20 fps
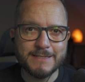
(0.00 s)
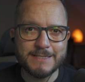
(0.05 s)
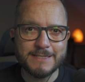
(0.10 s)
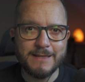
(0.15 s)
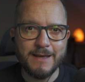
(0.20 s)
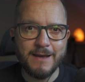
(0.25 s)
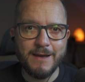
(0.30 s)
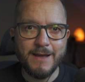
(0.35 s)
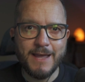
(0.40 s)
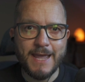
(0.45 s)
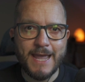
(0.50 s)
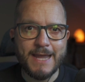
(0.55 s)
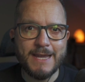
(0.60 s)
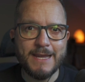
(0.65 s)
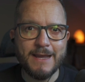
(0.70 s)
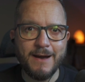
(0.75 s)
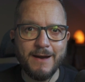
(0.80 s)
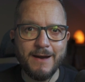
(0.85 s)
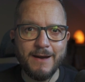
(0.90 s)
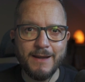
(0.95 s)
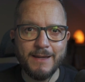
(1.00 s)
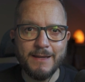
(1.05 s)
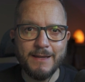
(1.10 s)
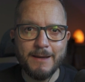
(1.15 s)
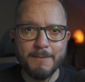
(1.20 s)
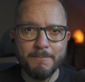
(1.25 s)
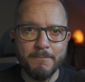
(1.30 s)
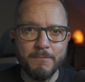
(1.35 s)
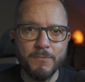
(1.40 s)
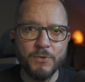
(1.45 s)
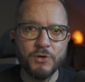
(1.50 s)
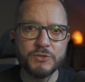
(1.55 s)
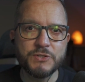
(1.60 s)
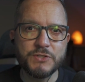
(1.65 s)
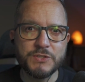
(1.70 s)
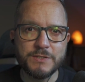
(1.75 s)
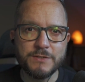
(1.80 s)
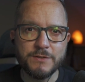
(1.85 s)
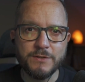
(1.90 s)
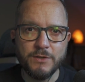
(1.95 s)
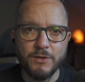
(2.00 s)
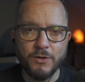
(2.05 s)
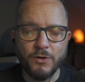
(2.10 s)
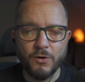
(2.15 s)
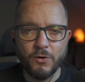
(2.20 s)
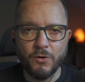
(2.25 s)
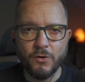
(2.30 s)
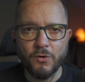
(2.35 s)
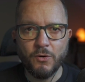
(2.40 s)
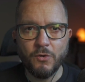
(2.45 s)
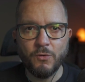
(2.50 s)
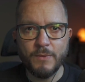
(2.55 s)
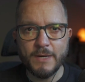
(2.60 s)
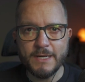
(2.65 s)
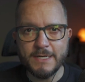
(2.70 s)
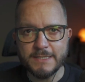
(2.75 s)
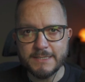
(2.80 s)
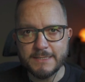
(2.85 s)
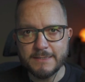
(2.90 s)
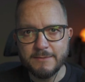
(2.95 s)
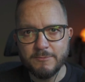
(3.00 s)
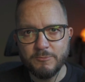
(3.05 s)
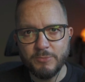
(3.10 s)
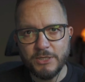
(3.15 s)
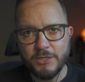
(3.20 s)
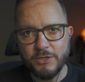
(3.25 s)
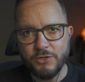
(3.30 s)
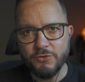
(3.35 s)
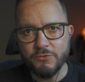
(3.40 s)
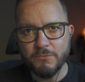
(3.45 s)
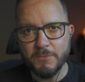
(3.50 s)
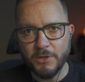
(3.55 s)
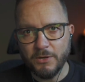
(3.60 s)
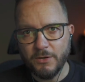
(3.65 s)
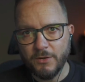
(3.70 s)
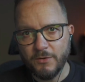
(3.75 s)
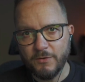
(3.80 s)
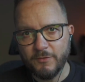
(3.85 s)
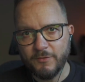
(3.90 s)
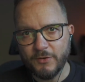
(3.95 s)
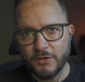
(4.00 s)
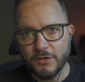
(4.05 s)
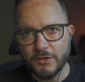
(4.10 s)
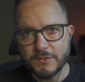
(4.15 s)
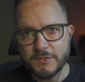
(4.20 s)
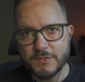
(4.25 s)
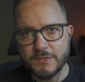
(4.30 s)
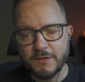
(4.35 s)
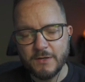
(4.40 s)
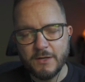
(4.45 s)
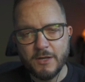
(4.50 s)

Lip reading: that AI must always be human first,